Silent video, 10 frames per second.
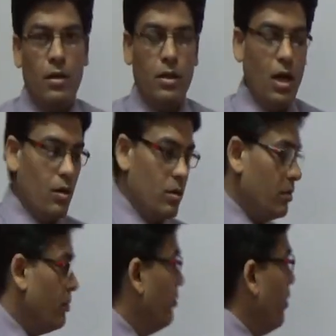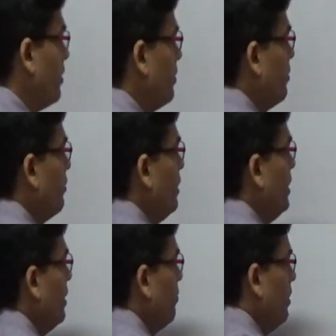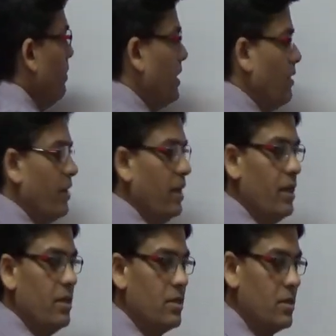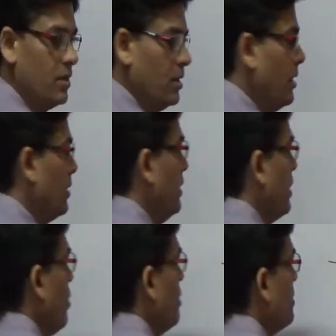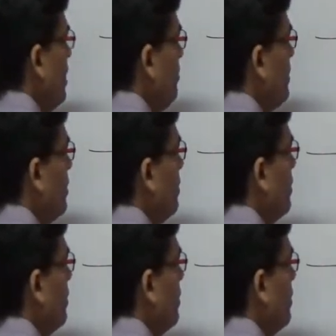Now, what we will be covering is the concept,